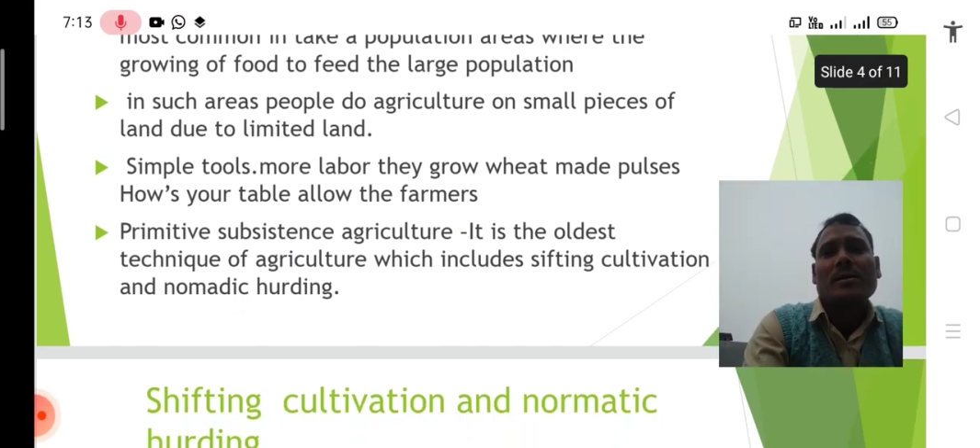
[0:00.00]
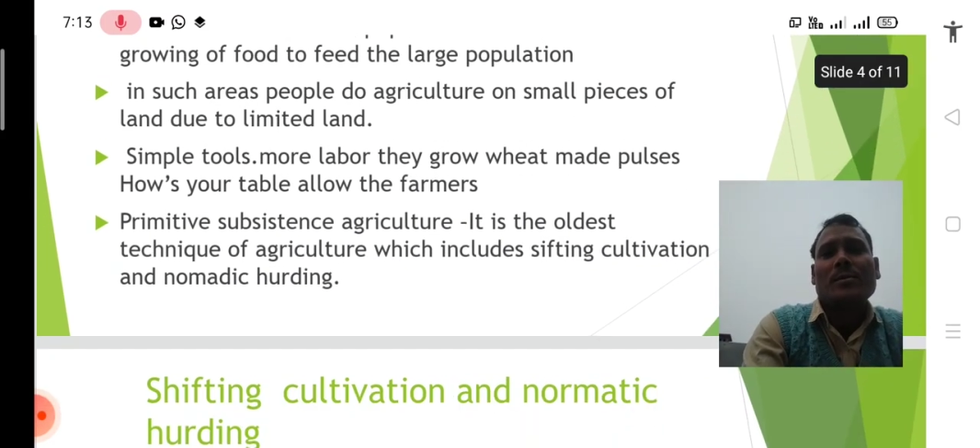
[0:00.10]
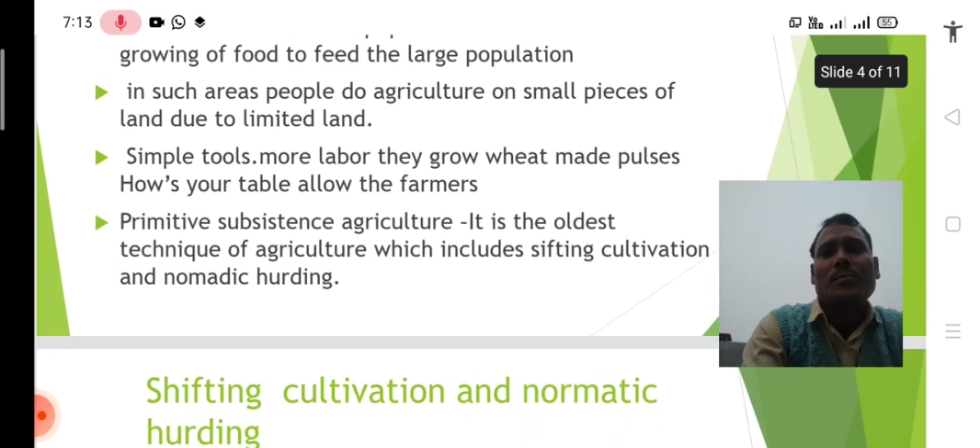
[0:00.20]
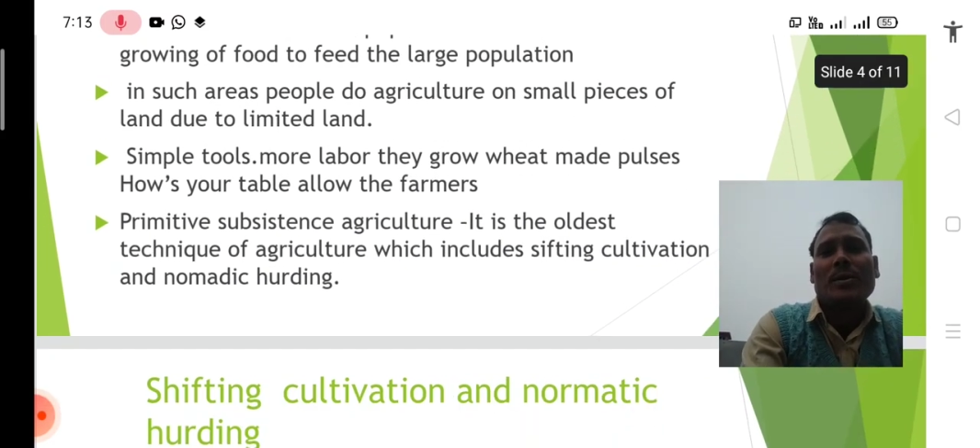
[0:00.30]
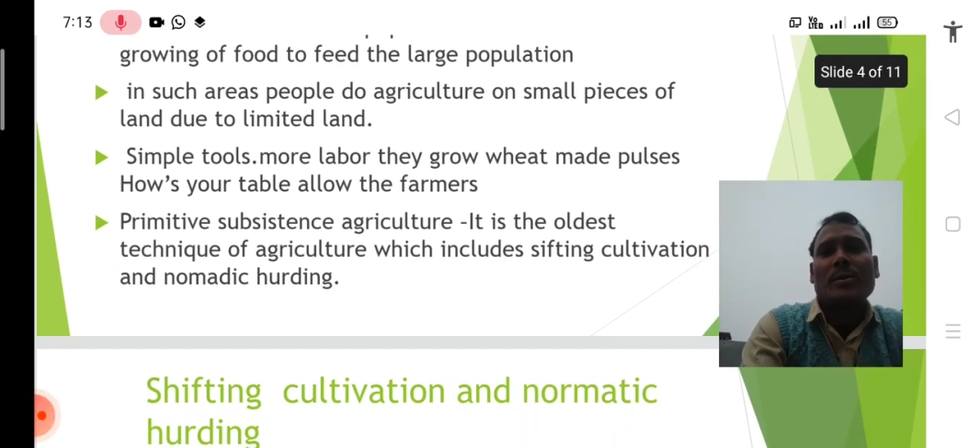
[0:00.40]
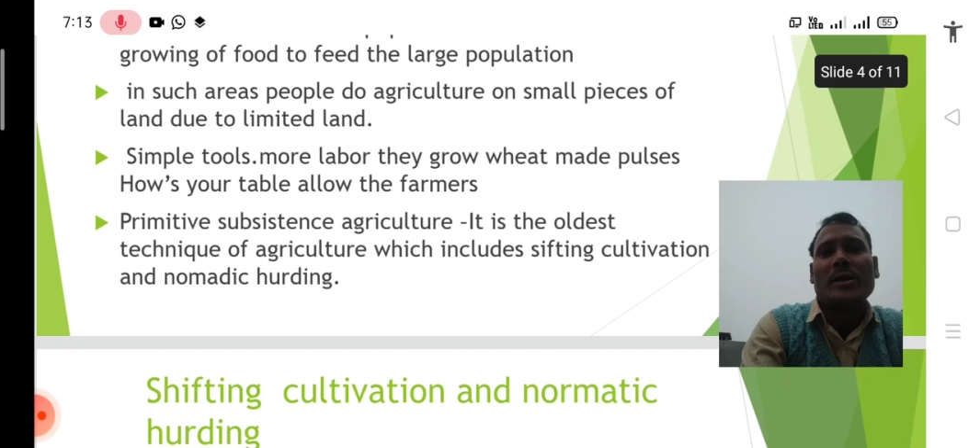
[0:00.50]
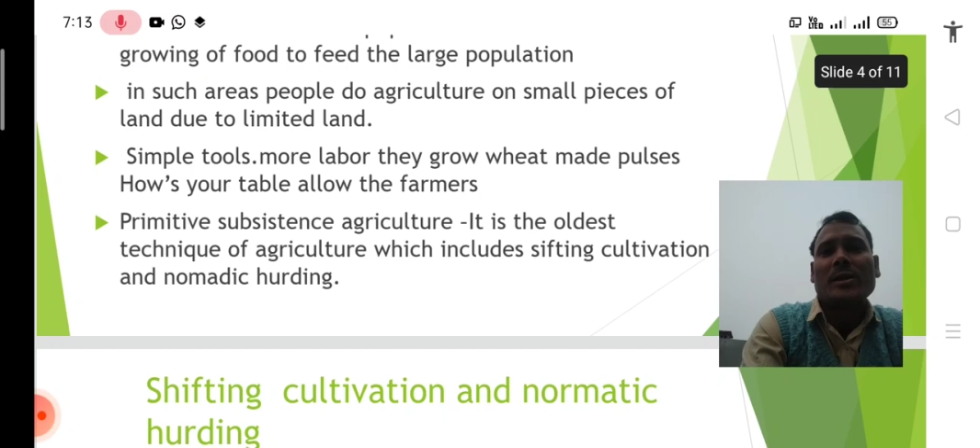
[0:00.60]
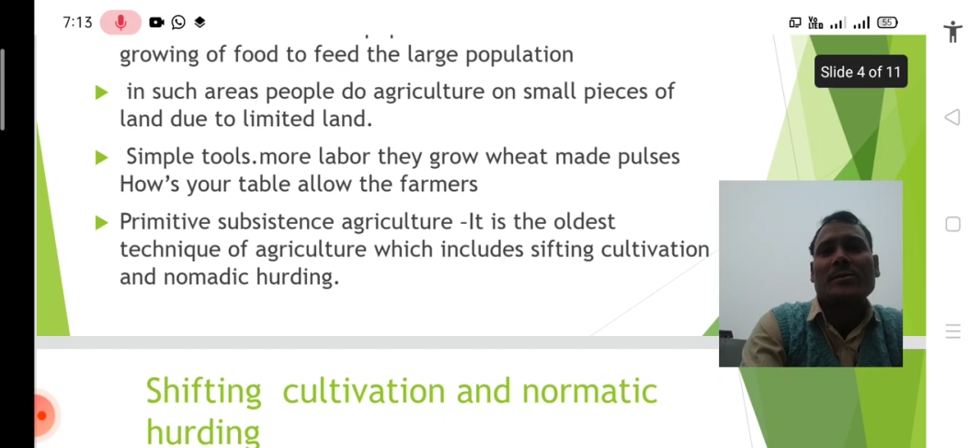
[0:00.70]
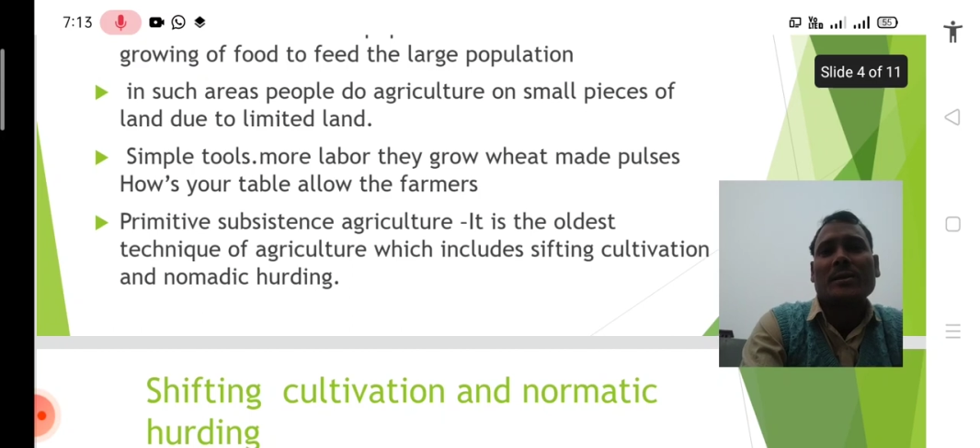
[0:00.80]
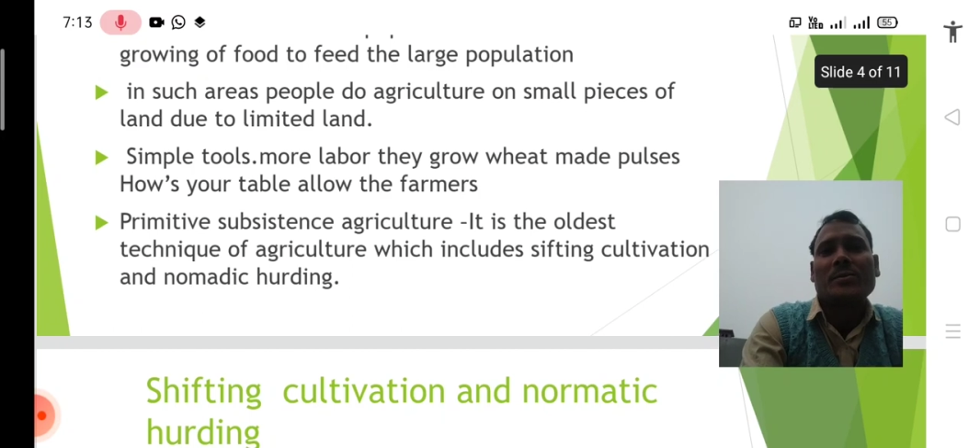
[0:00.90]
Primitive
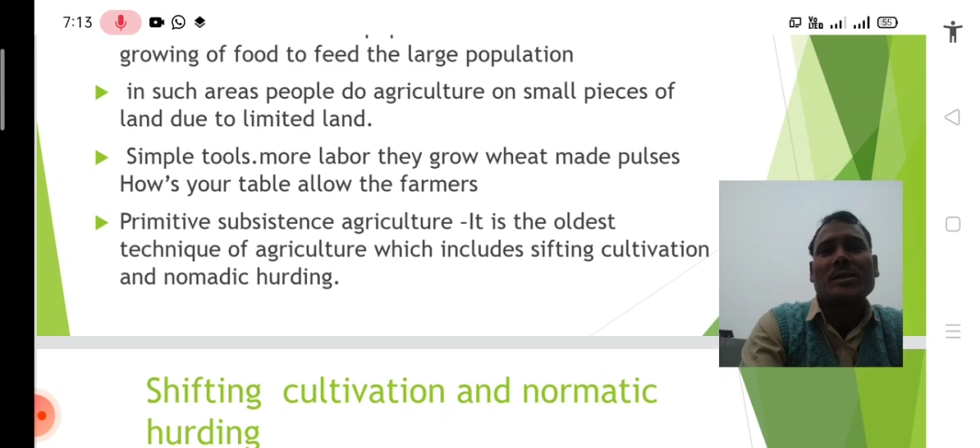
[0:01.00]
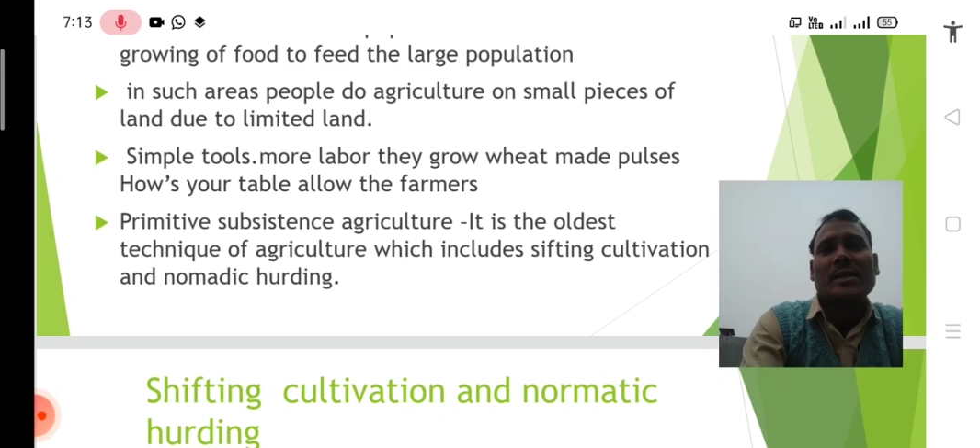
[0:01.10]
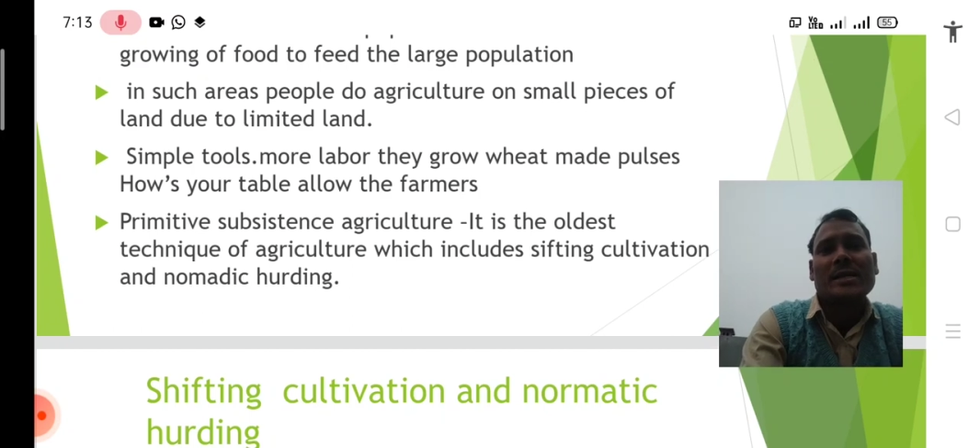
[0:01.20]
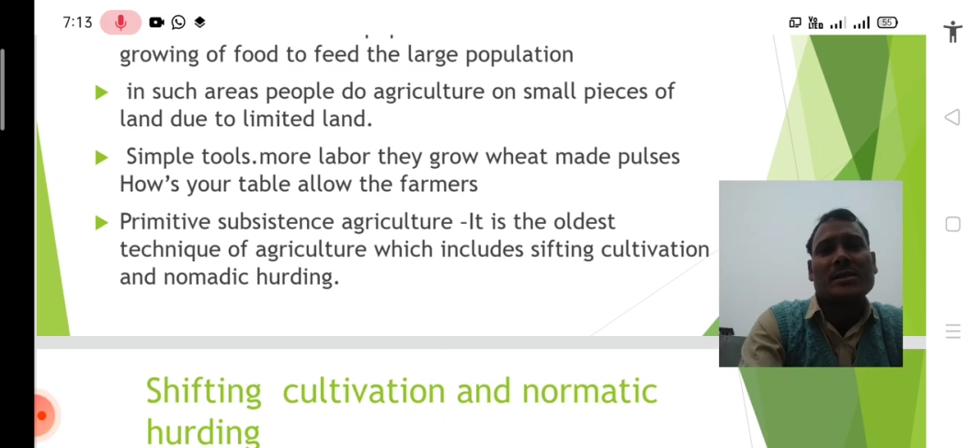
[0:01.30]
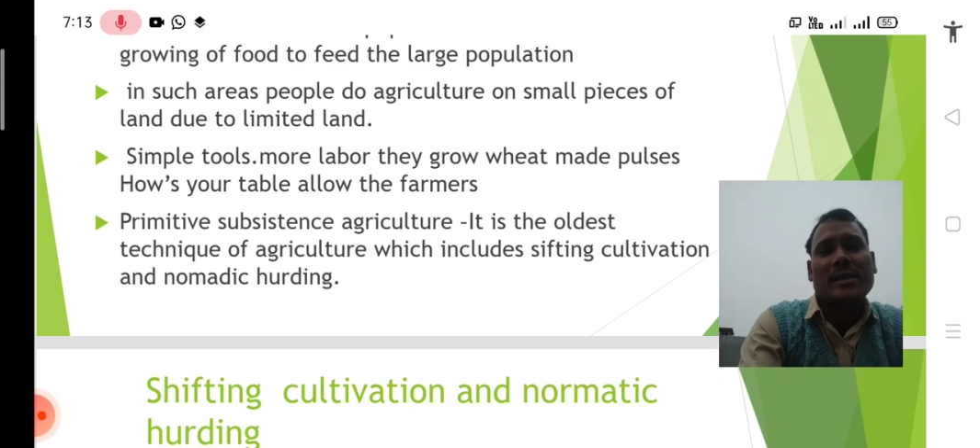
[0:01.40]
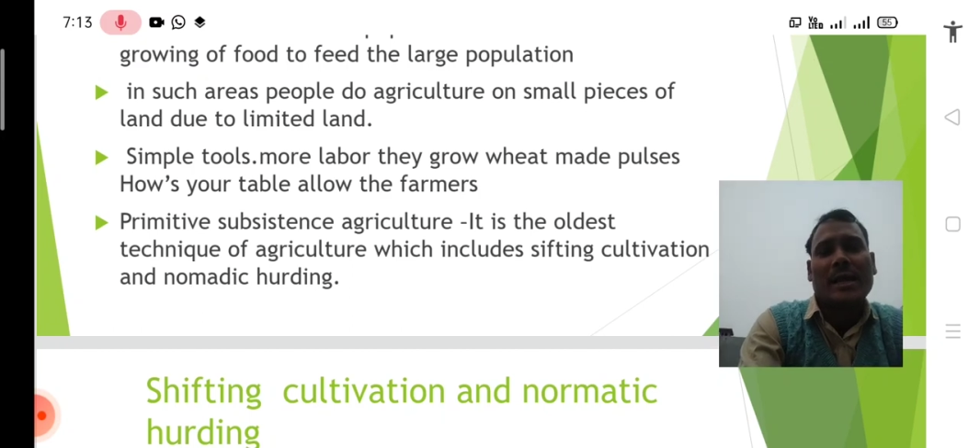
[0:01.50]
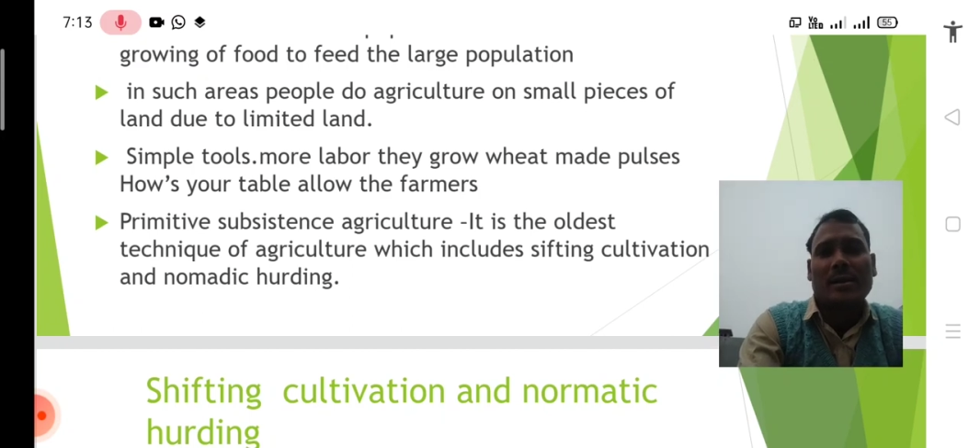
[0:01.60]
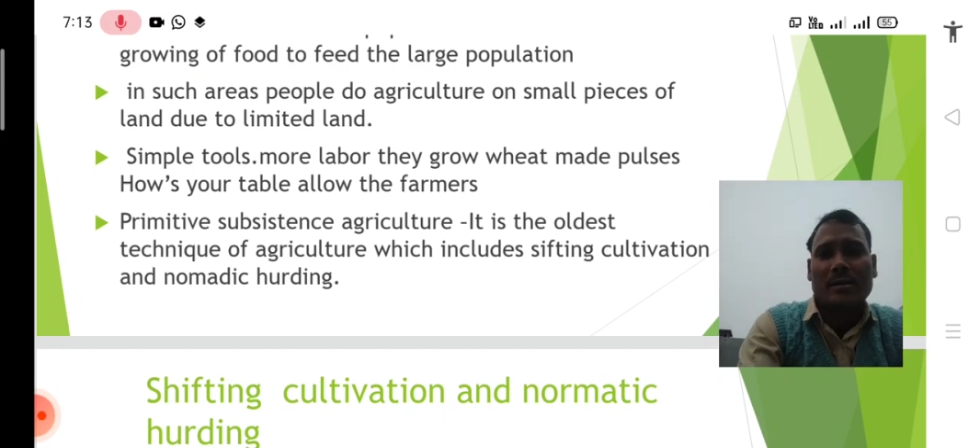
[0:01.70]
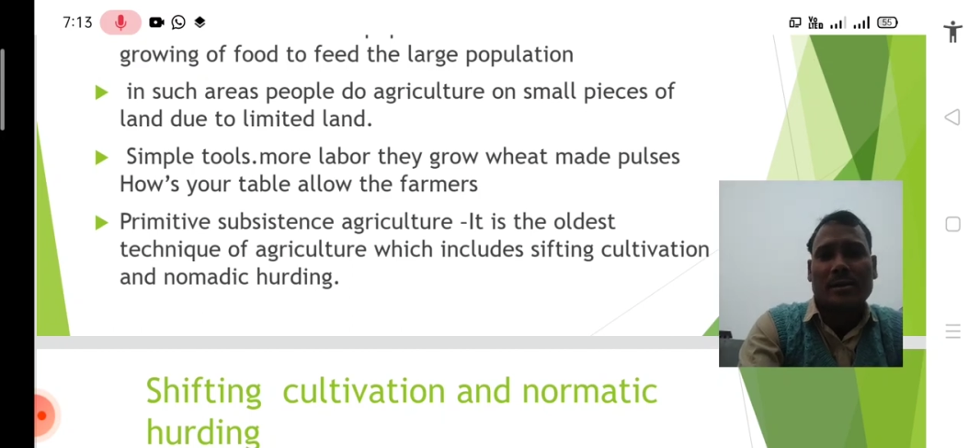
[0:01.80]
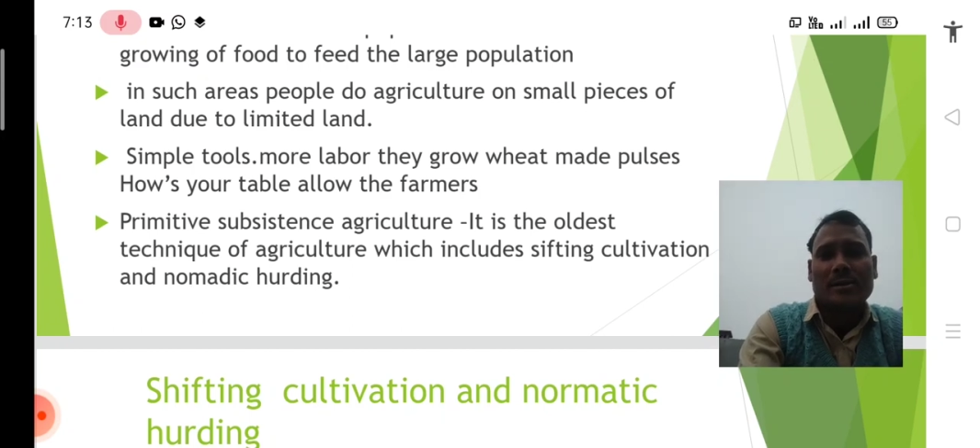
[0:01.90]
subsistence
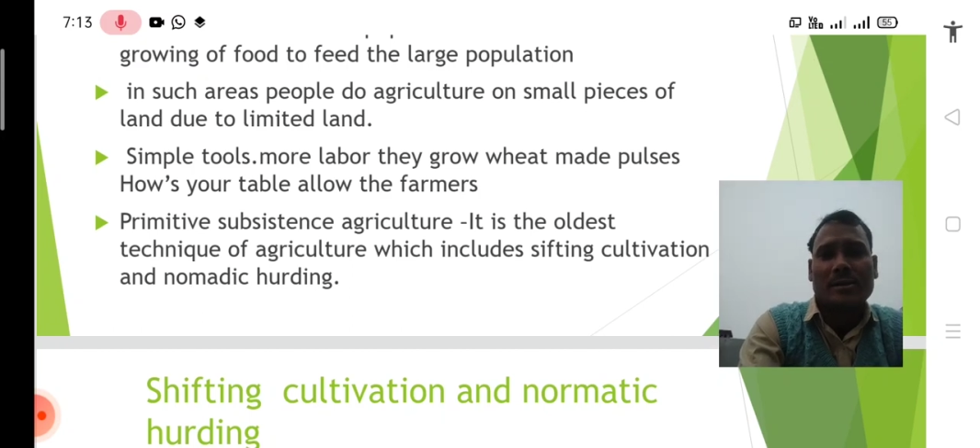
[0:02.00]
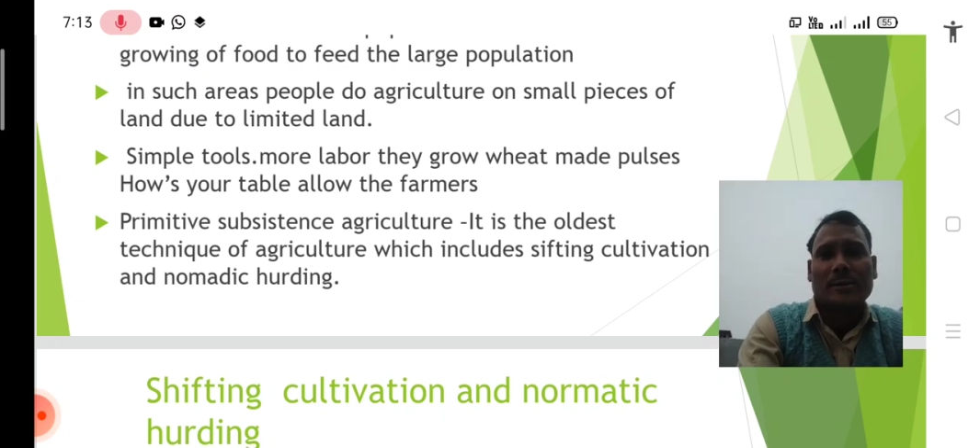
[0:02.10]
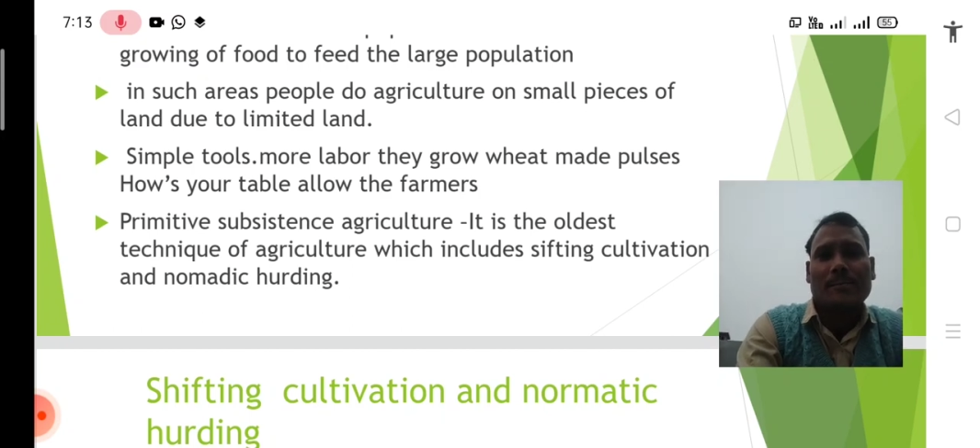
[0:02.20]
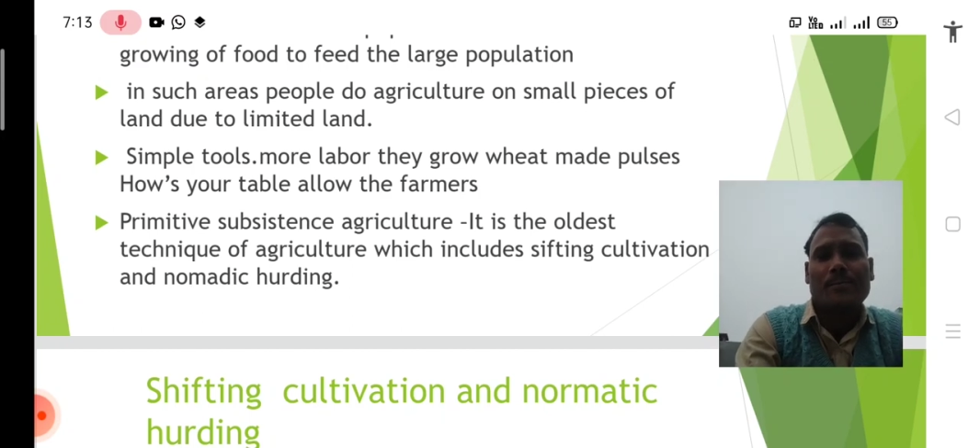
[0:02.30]
agriculture.